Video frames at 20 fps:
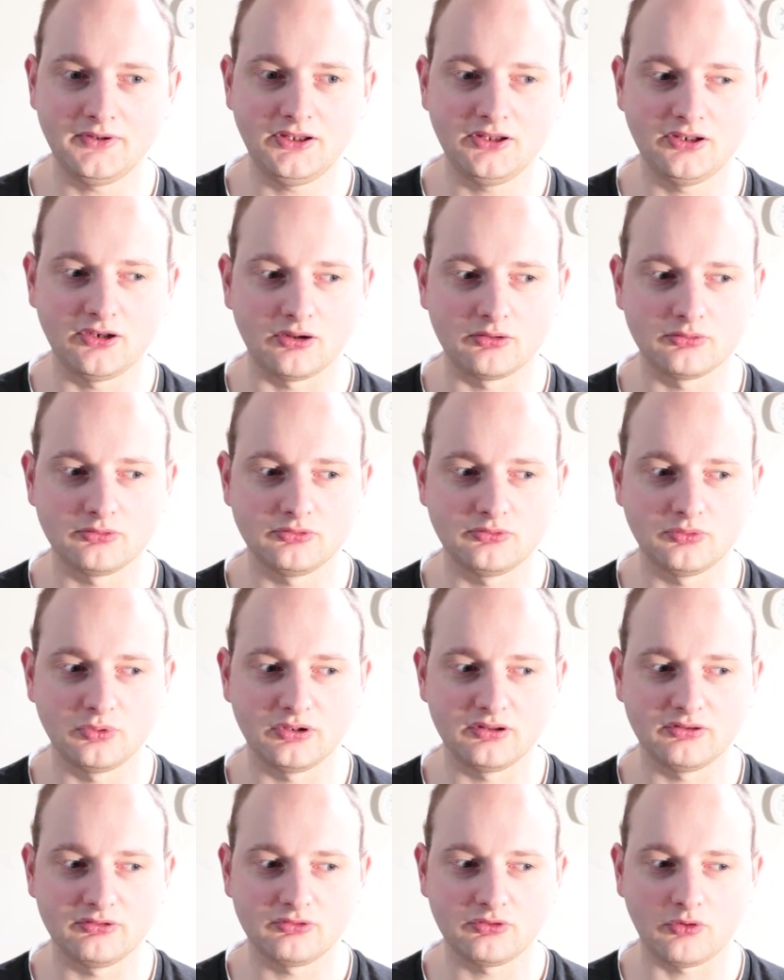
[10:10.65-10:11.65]
you know, do
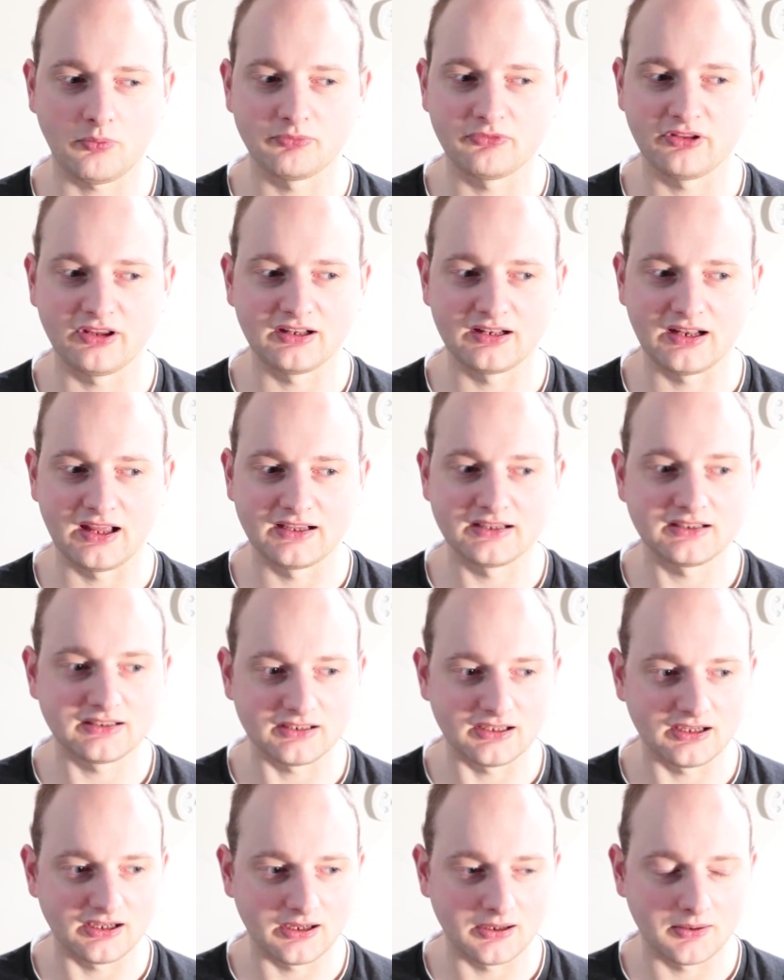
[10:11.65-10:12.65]
it something
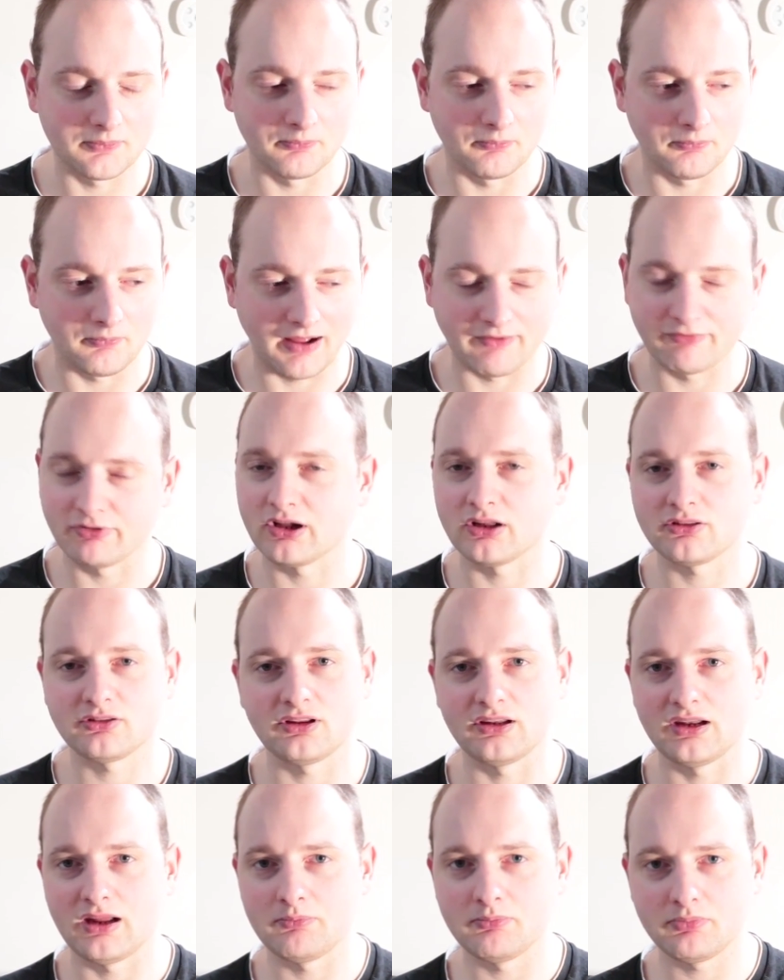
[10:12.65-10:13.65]
like, I
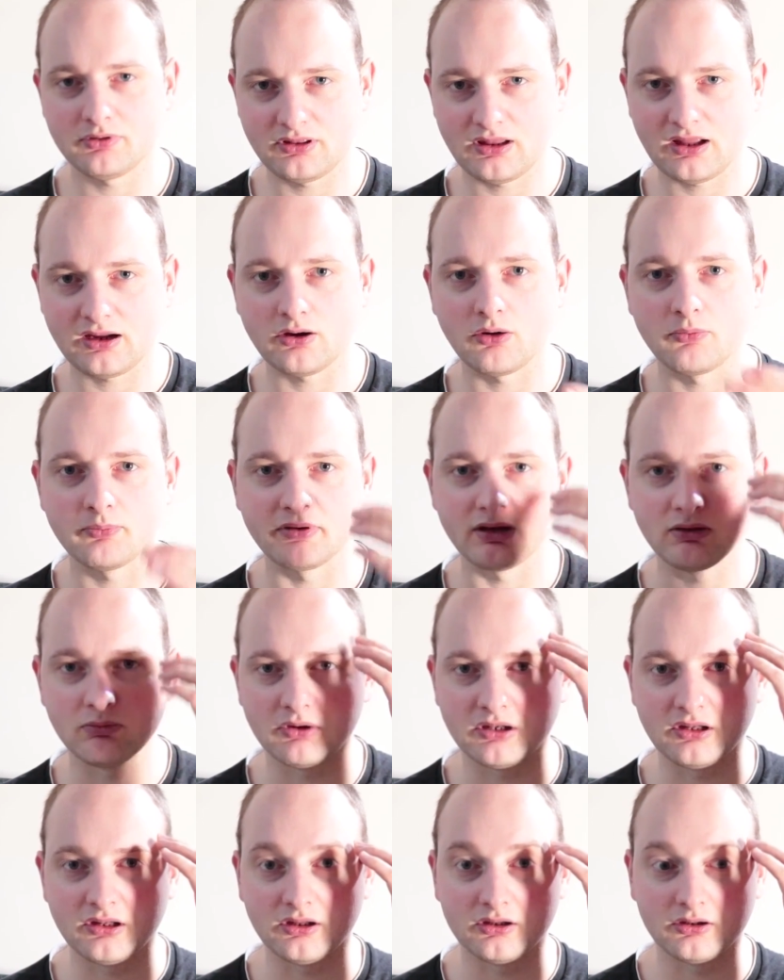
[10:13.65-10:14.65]
forgot the name, but that company
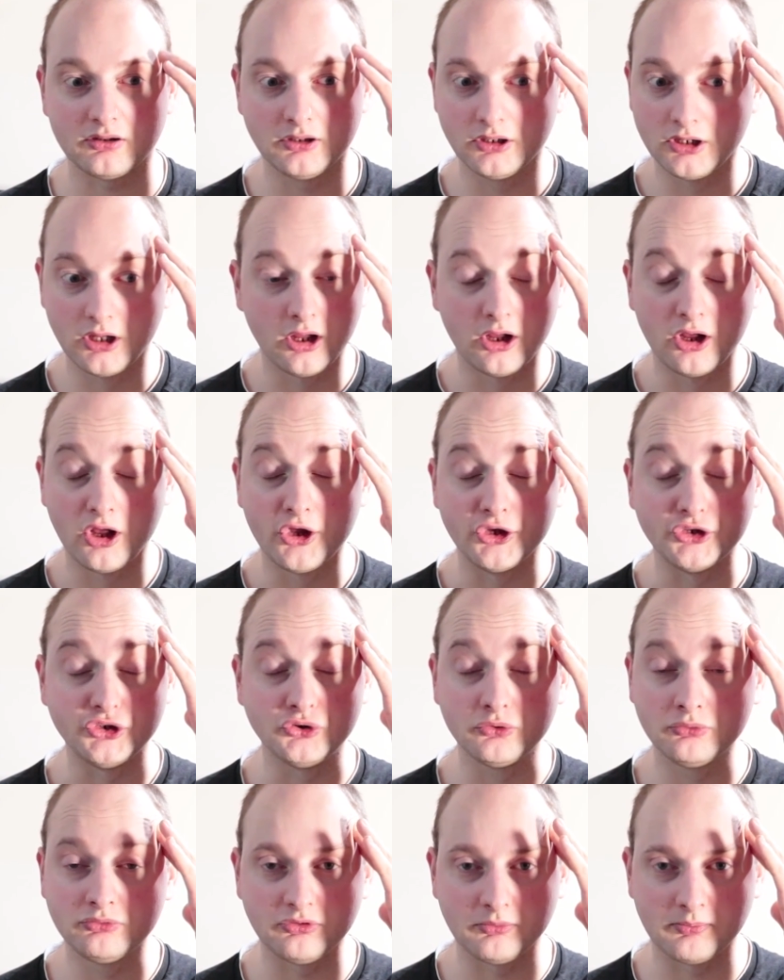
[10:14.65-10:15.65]
with a
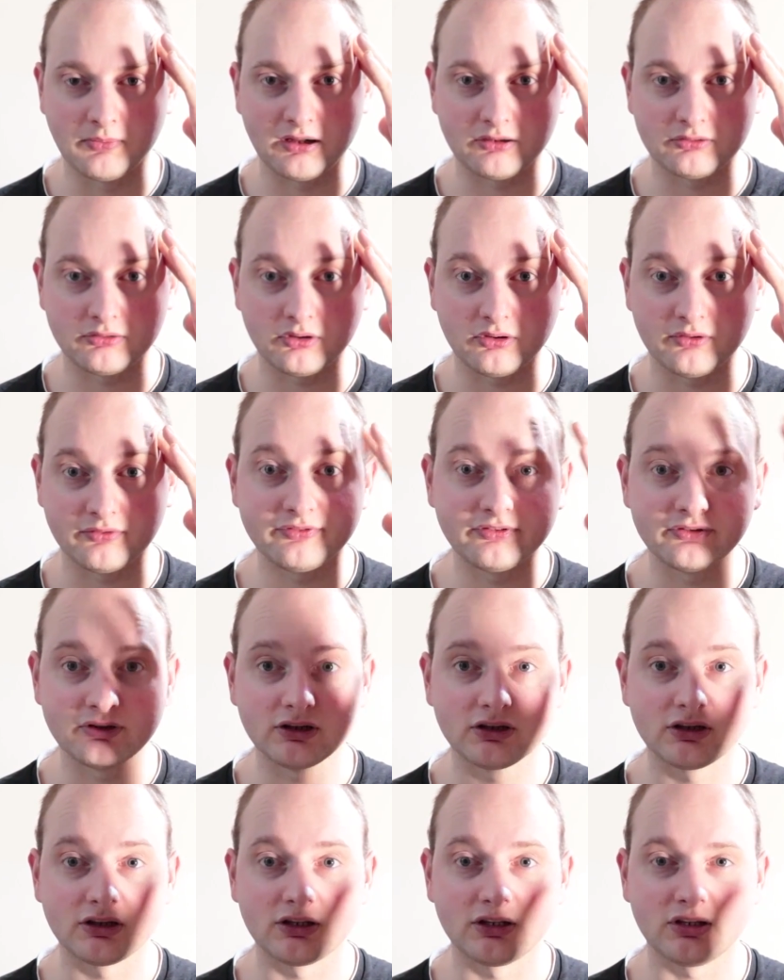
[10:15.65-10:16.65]
huge amount of
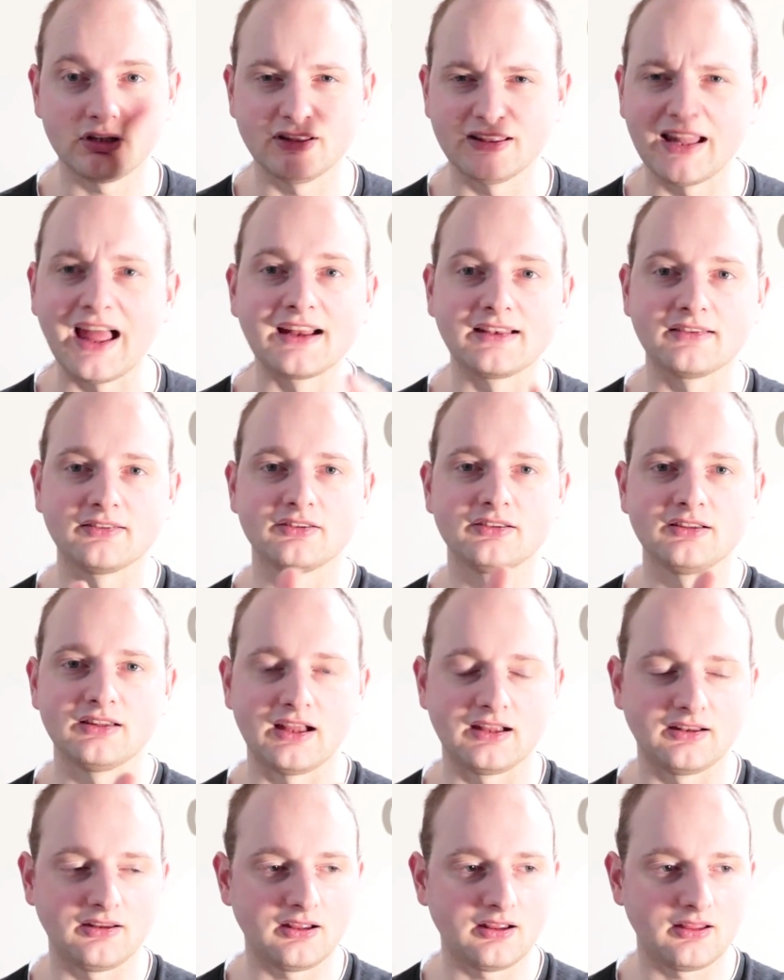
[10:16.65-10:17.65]
light,
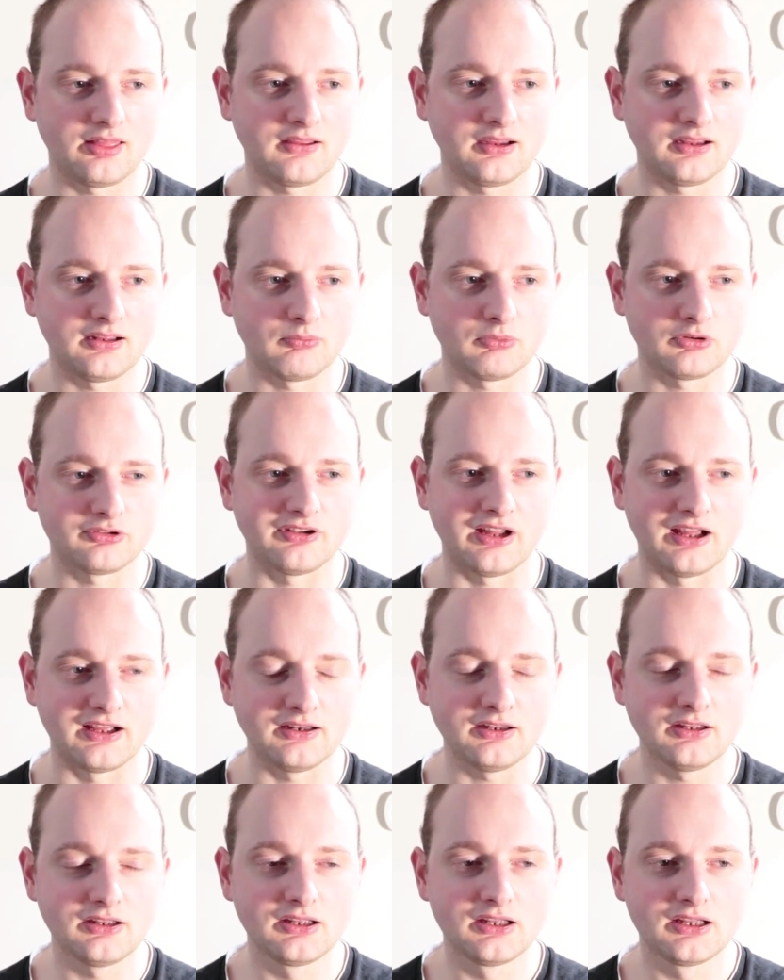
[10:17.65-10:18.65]
I think it was light,